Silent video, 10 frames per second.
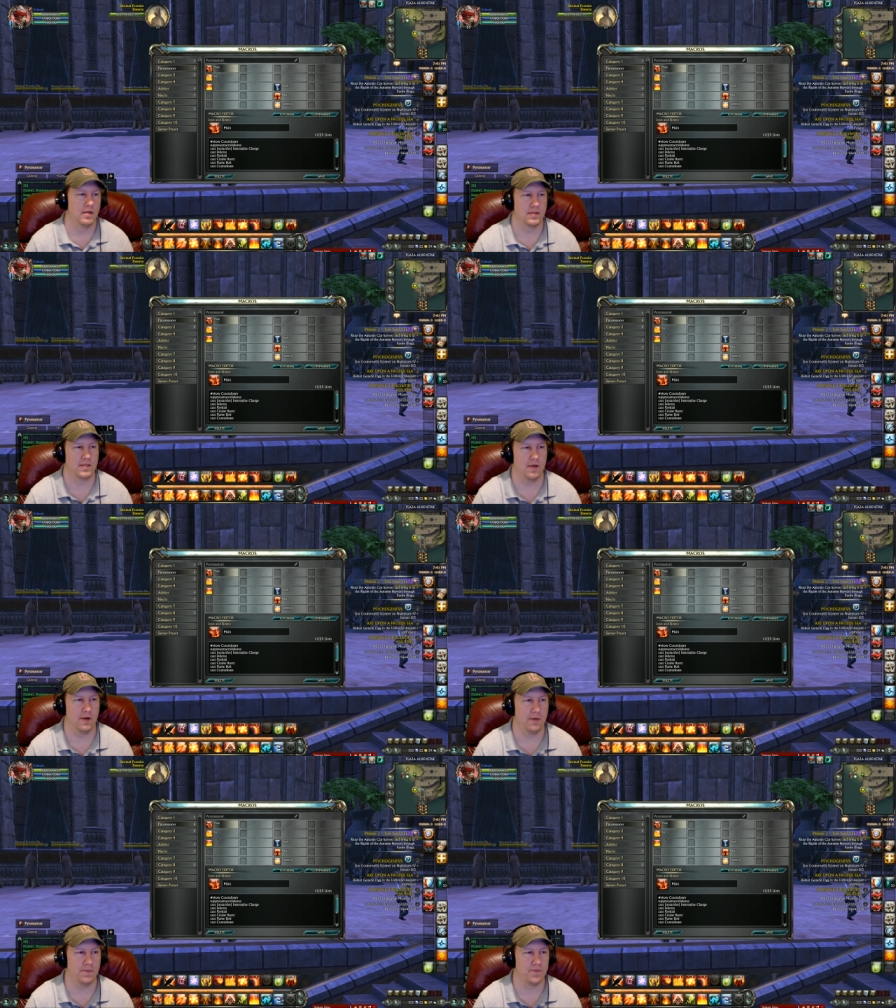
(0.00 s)

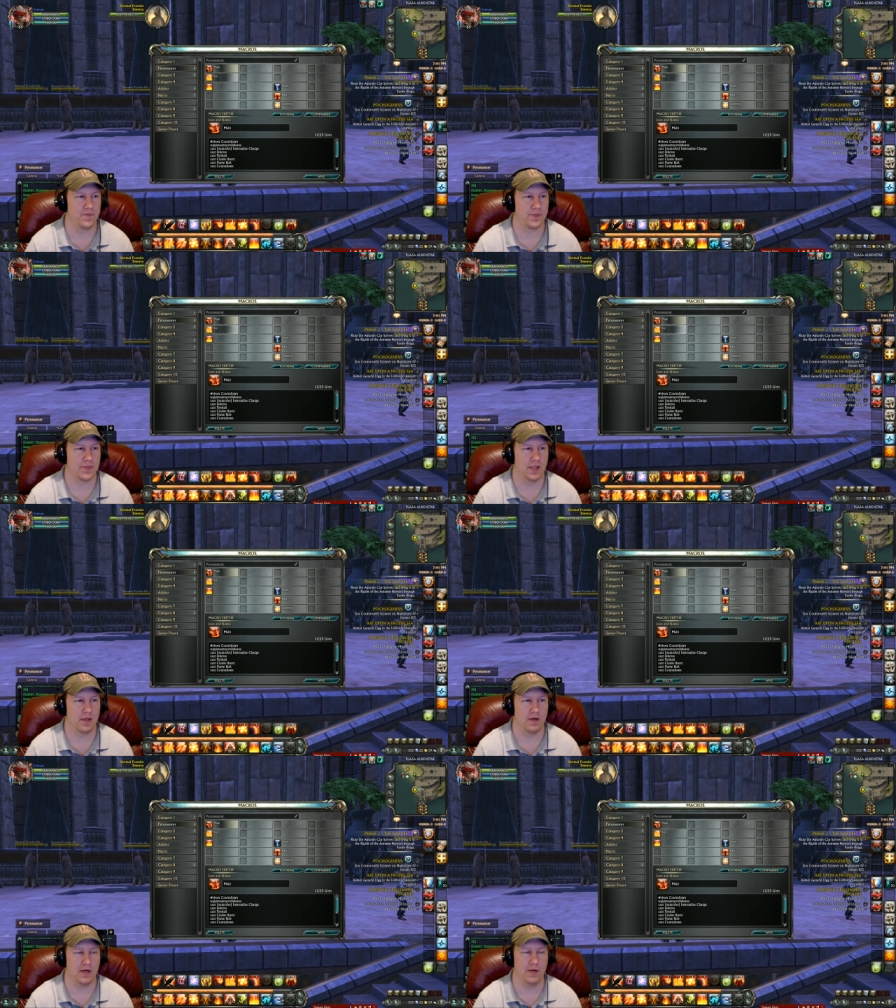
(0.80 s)
So,
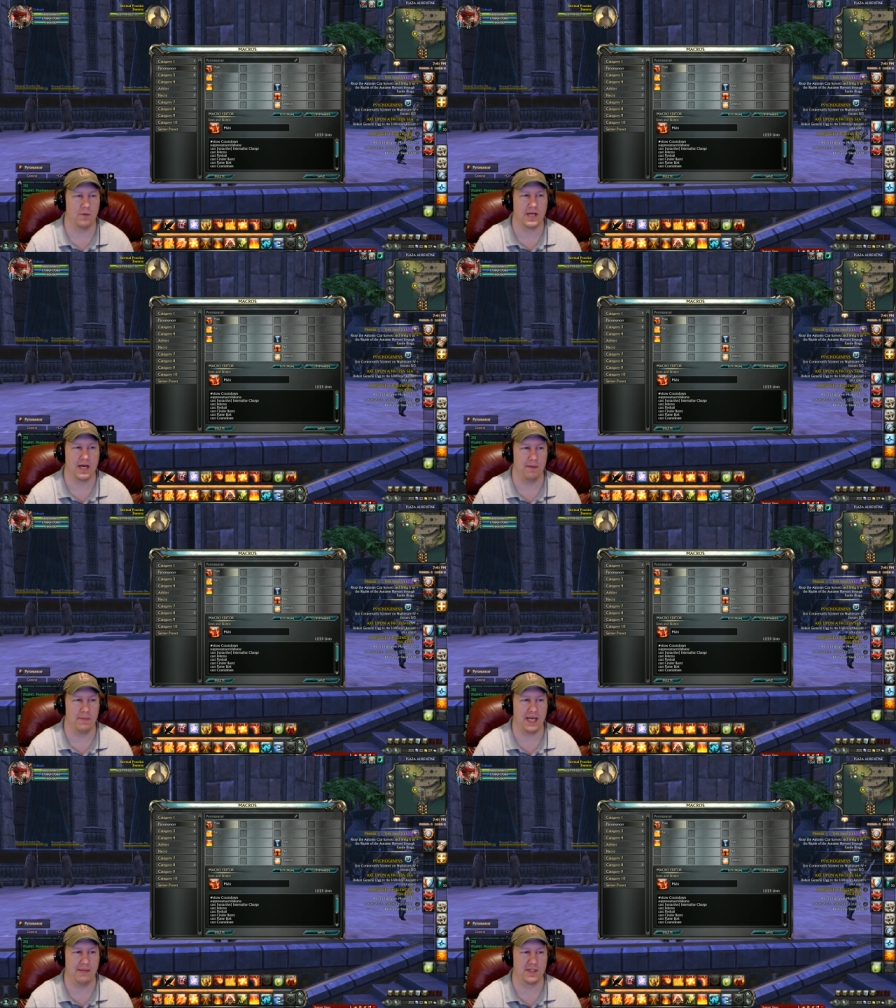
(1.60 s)
alright, we got a
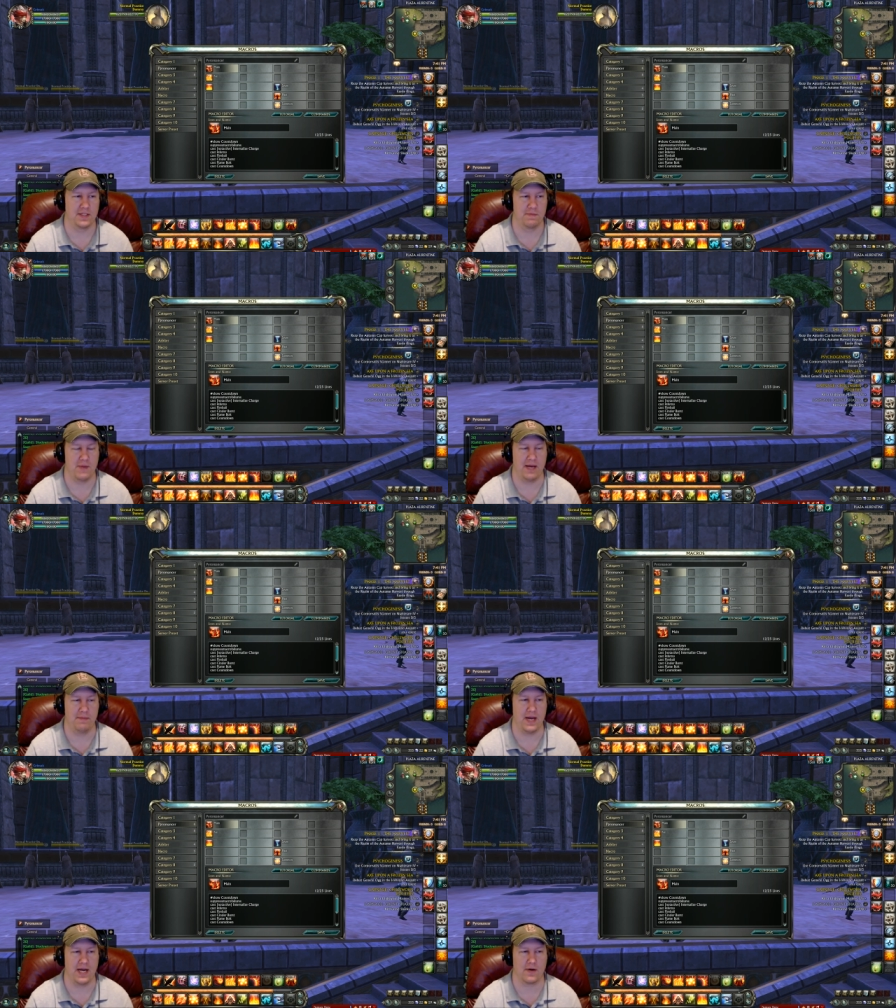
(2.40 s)
main
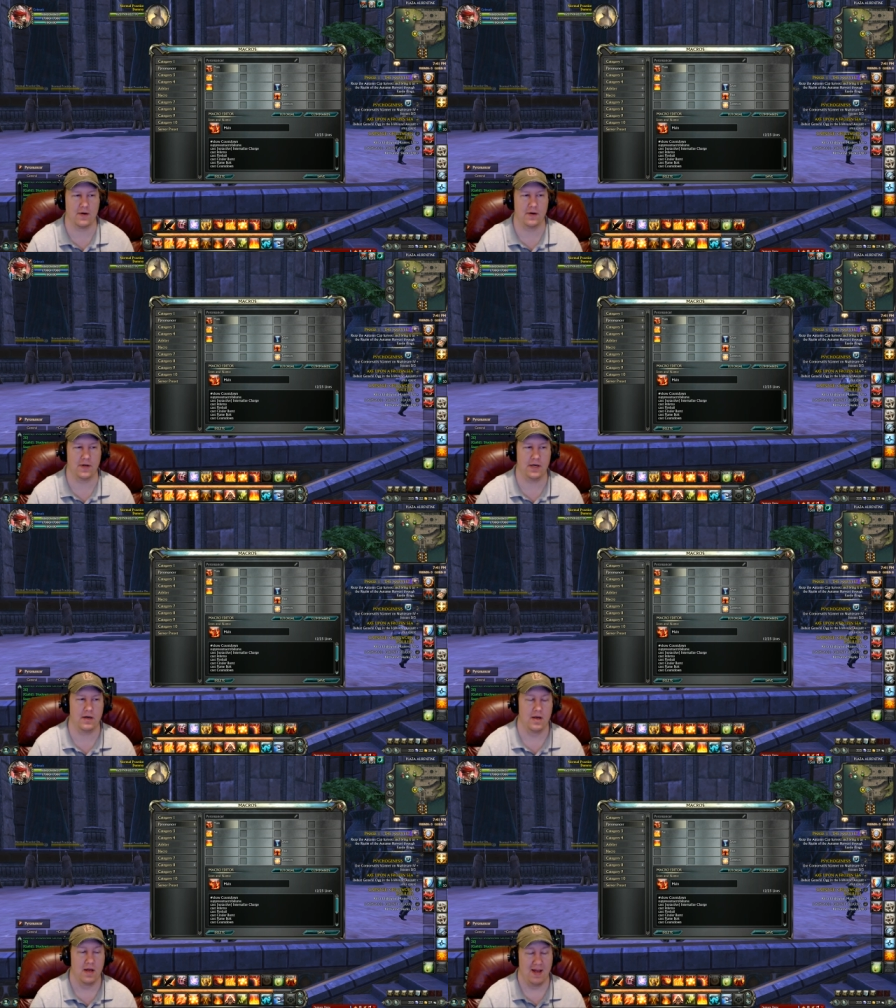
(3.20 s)
spam macro here,